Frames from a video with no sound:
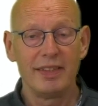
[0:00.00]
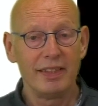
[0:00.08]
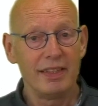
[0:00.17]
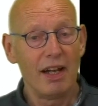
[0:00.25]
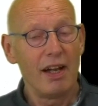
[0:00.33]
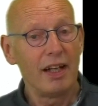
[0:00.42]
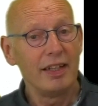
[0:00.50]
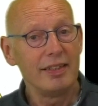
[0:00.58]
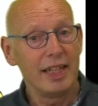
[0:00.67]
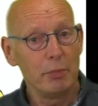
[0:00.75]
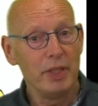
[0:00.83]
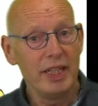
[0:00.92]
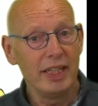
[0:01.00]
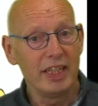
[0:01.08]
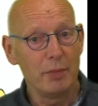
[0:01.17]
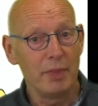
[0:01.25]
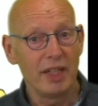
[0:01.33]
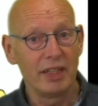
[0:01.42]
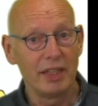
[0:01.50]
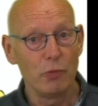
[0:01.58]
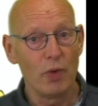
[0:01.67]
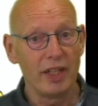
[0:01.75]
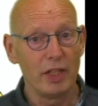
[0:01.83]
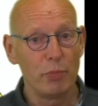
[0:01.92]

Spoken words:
The architect being in the middle at one end,